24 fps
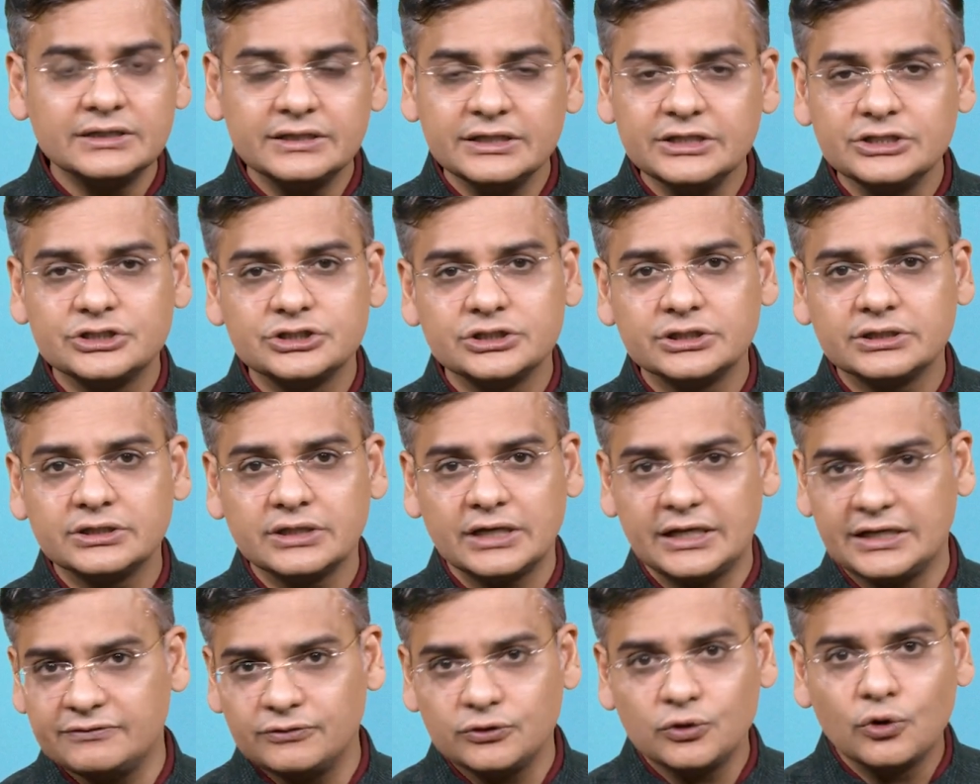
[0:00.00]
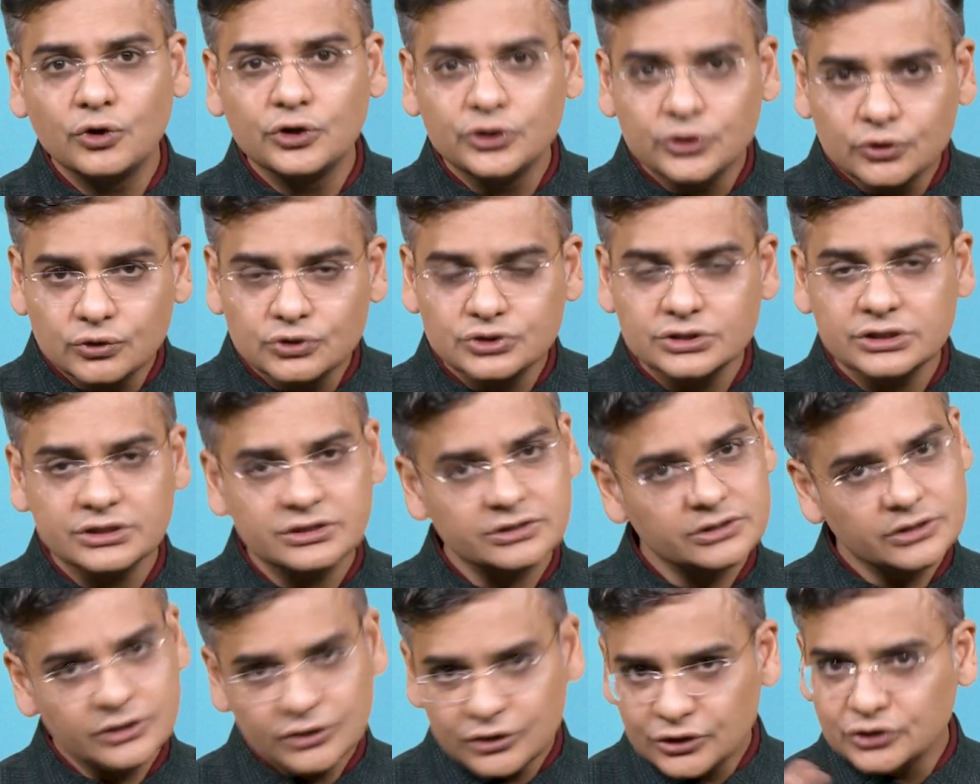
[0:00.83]
teach it, and if you don't use it,
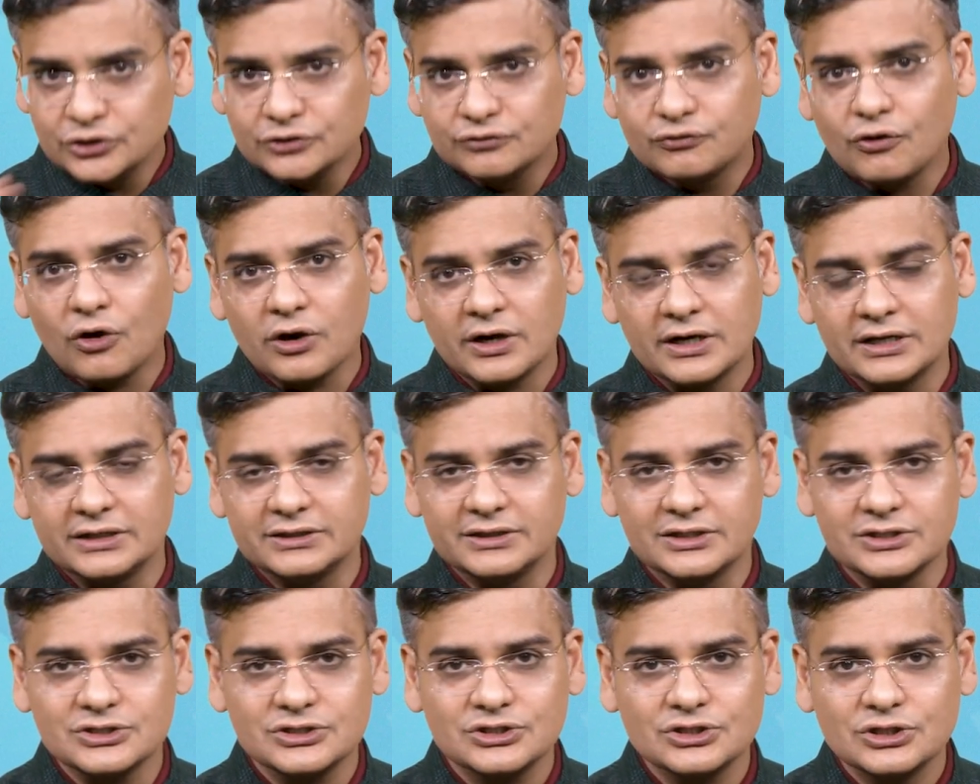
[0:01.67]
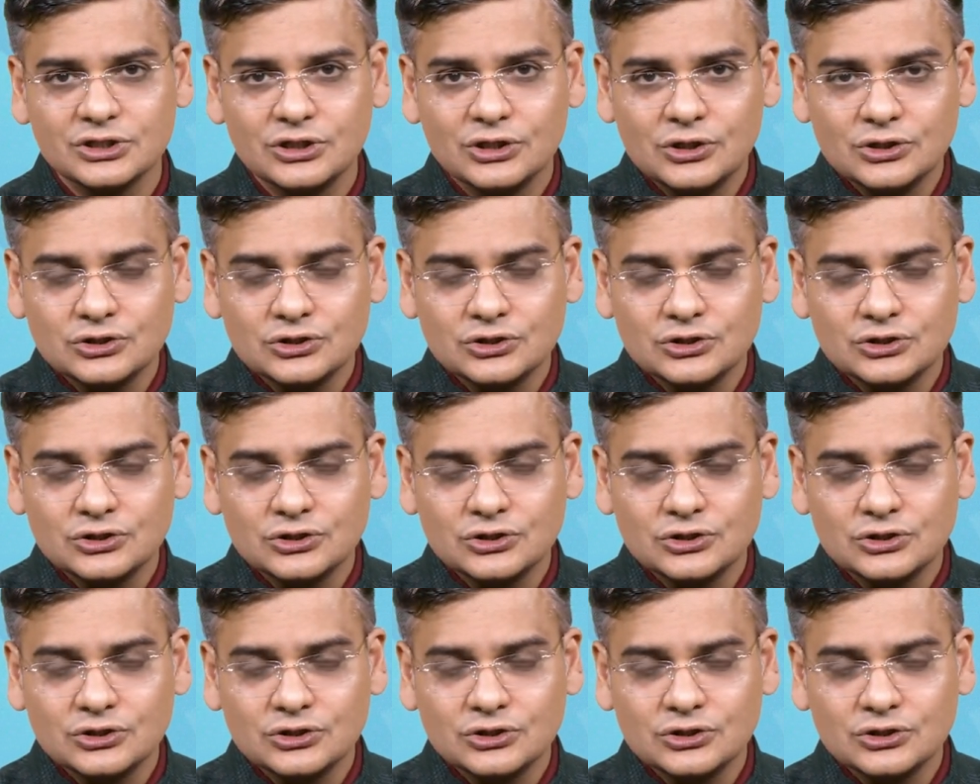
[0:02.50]
you forget this.